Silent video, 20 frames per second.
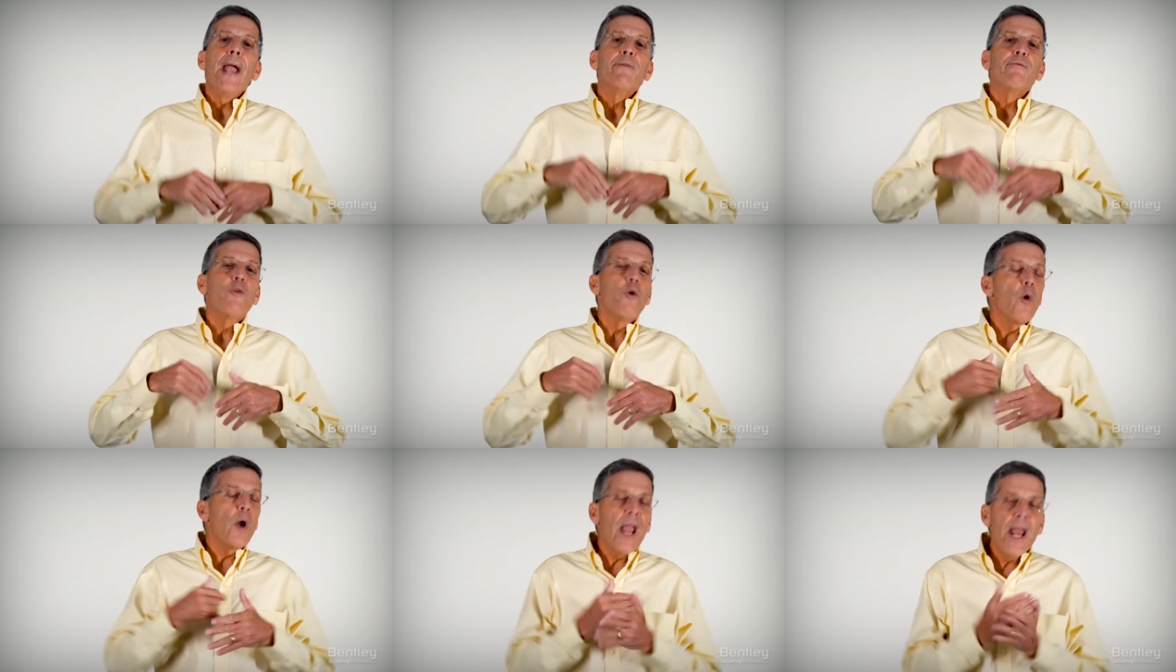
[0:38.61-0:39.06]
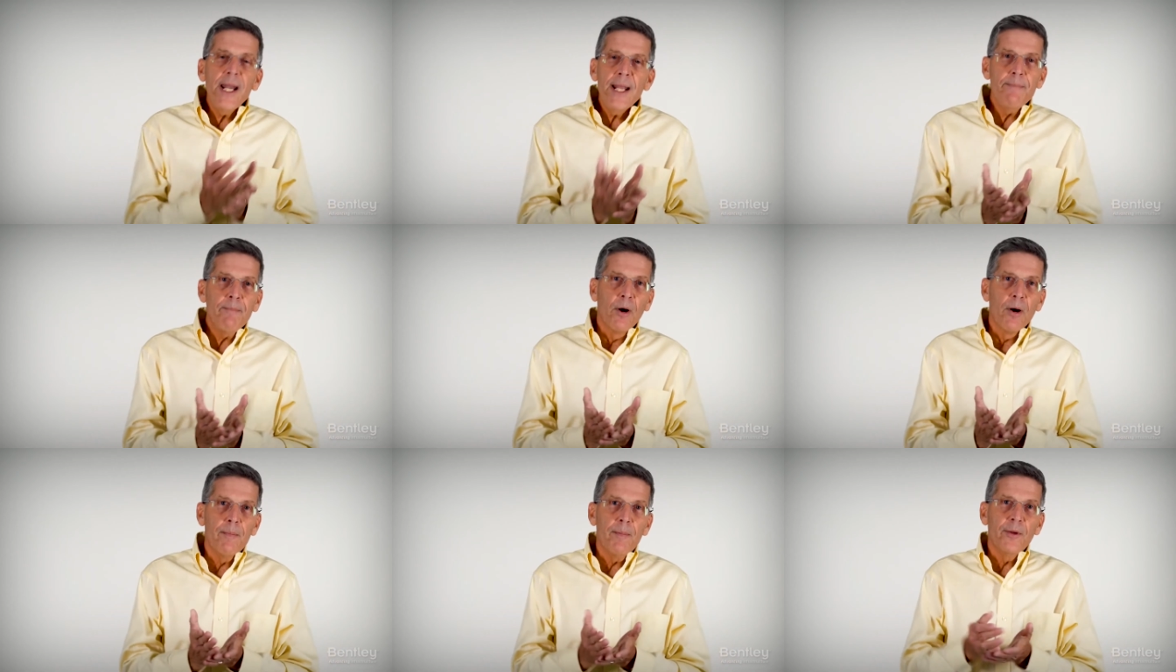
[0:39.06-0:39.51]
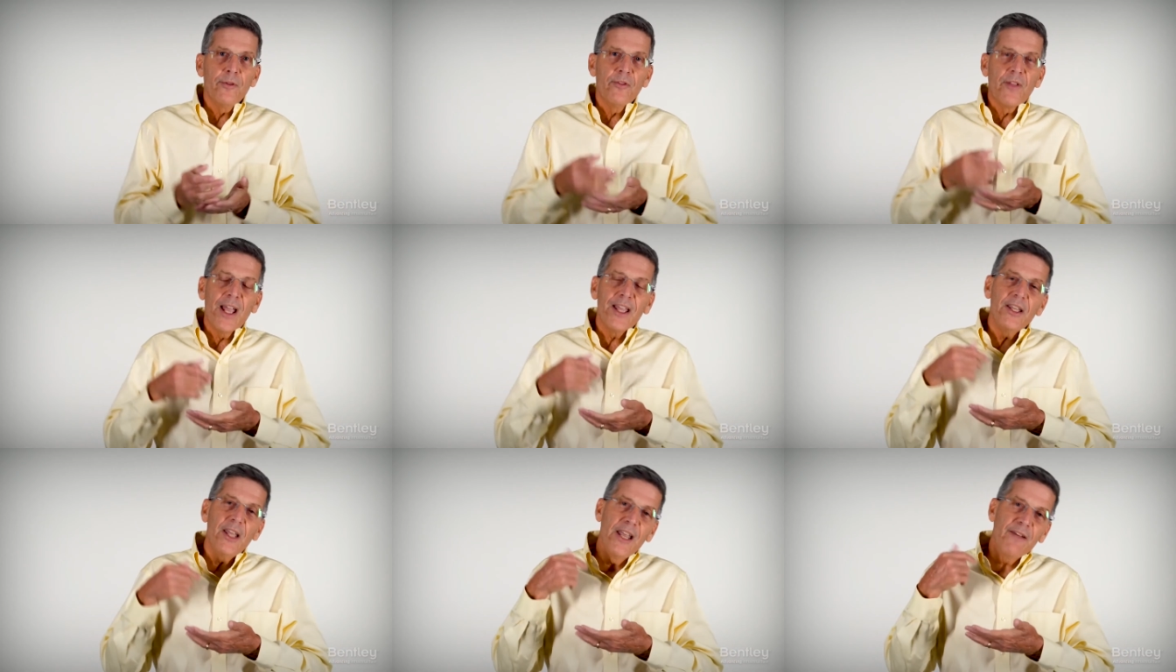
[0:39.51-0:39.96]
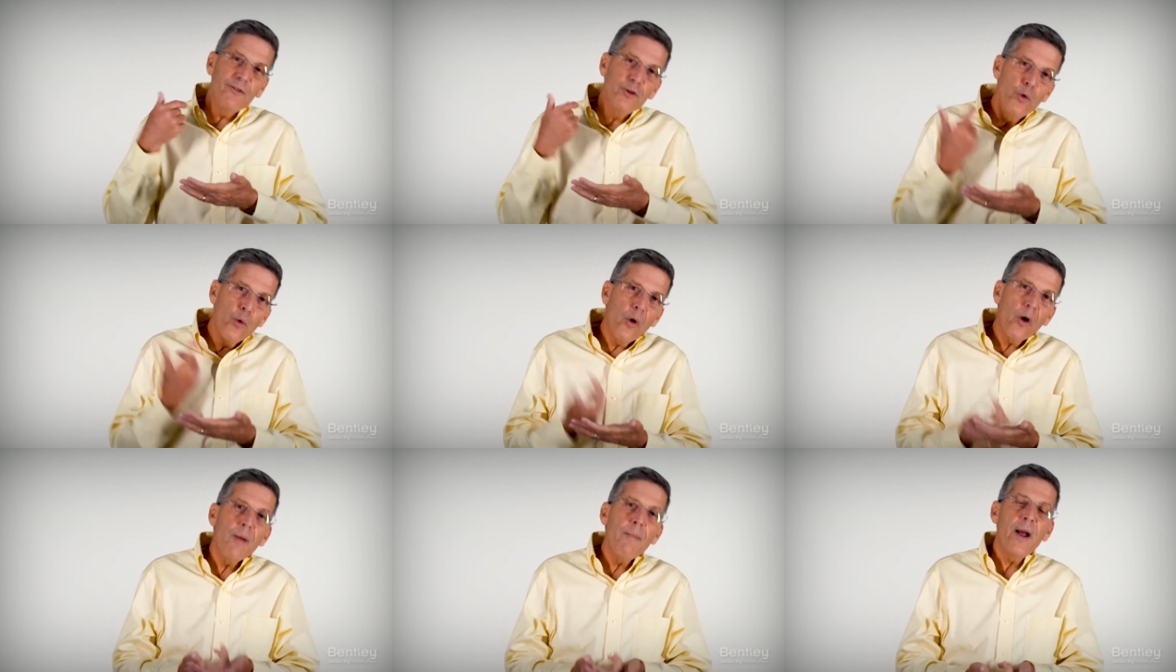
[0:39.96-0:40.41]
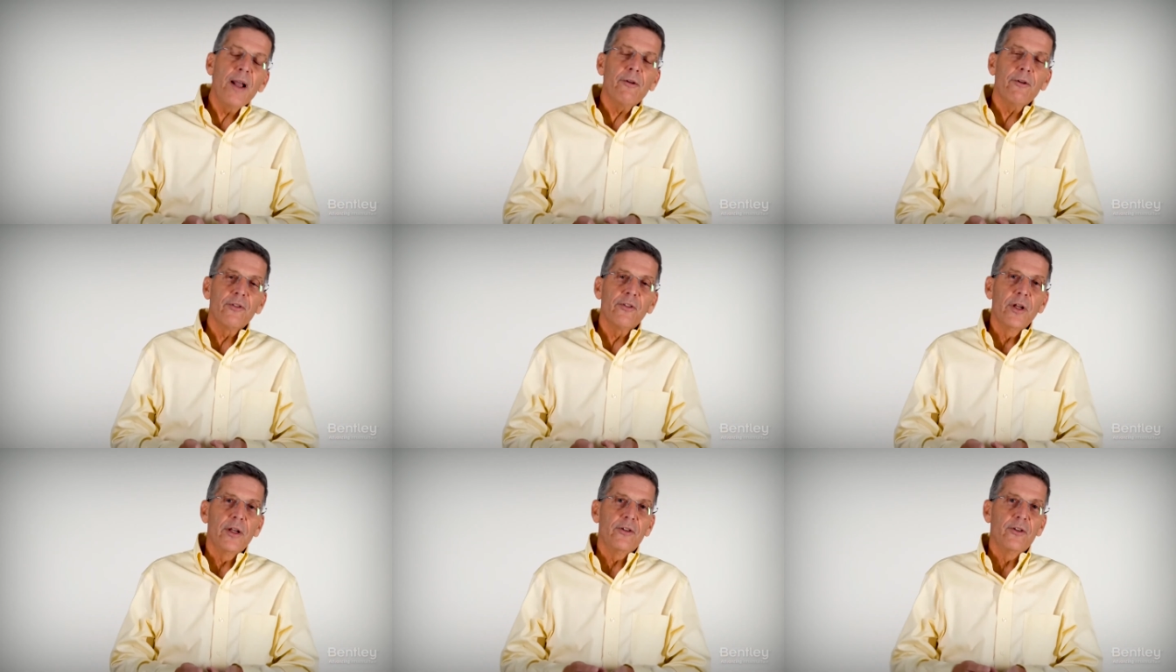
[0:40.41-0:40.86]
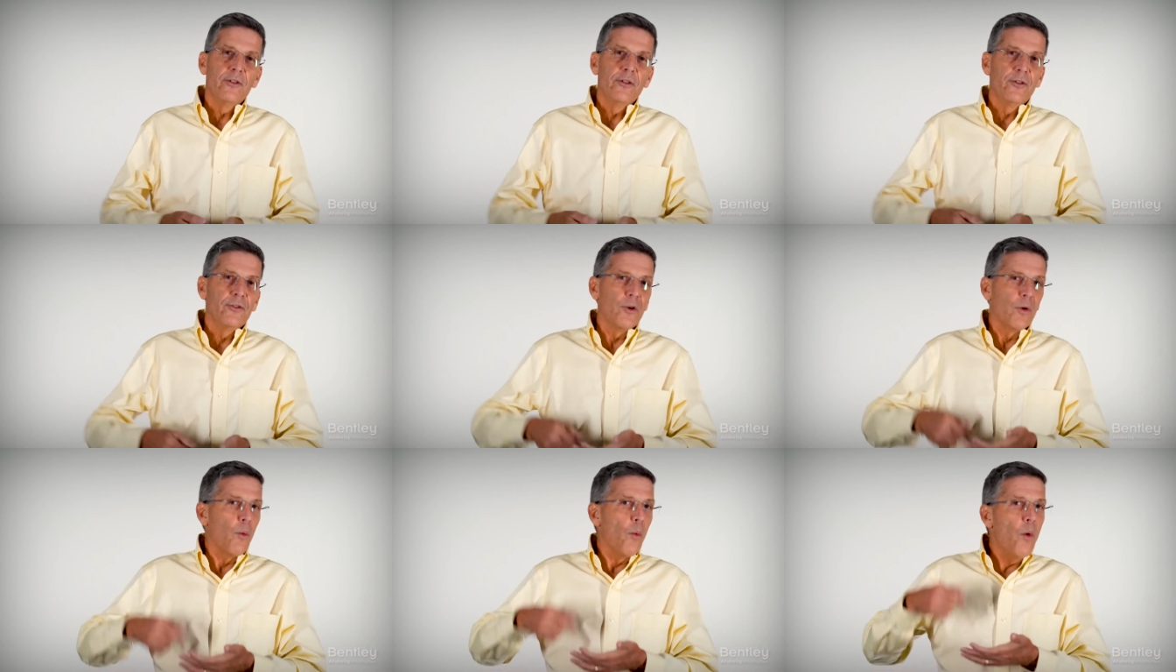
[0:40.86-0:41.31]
For any purpose that, if you are a MicroStation user,